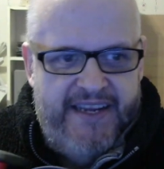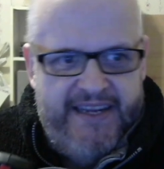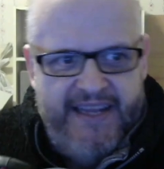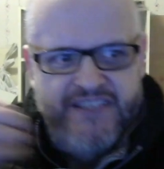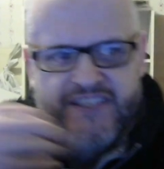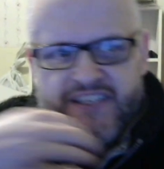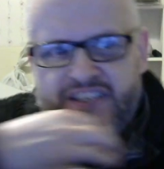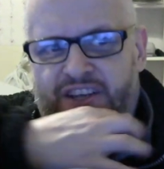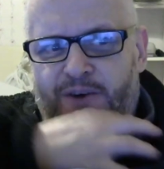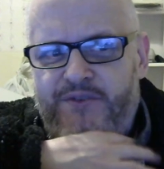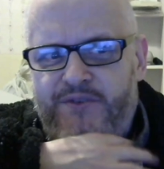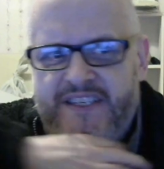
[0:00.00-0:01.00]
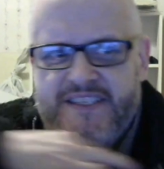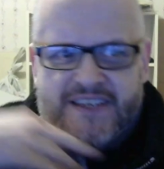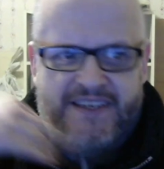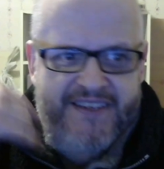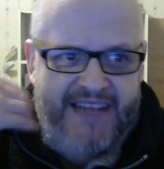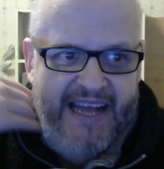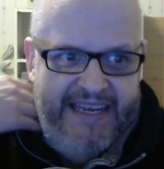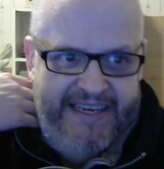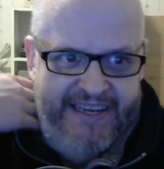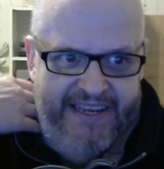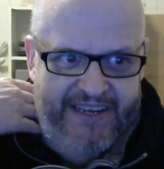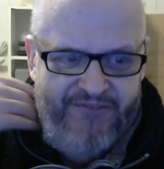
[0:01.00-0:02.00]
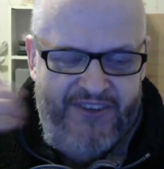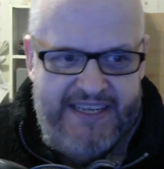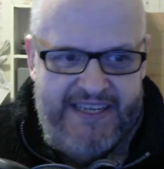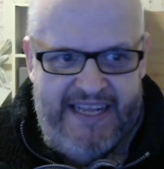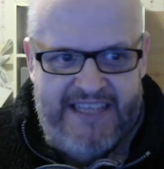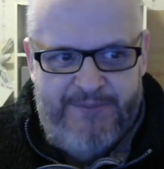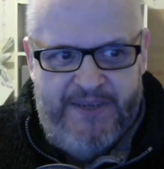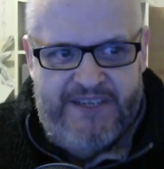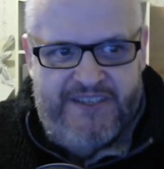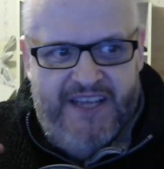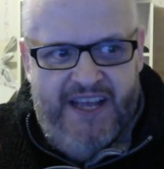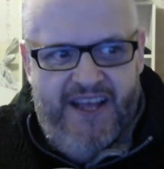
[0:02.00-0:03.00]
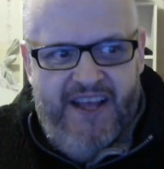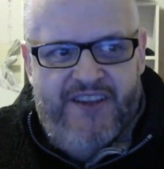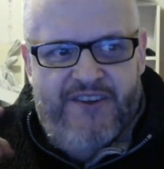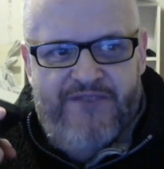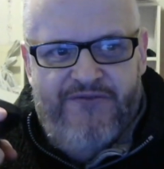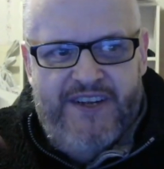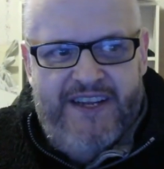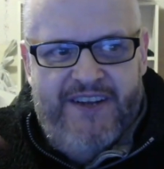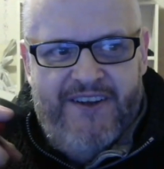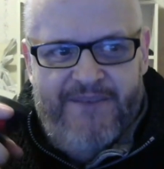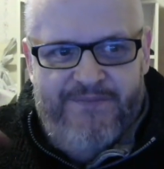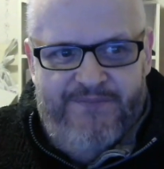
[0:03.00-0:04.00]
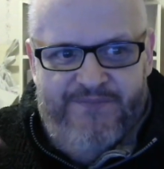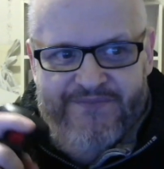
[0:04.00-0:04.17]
It gets your shoulders aching. It really does, because you've really got to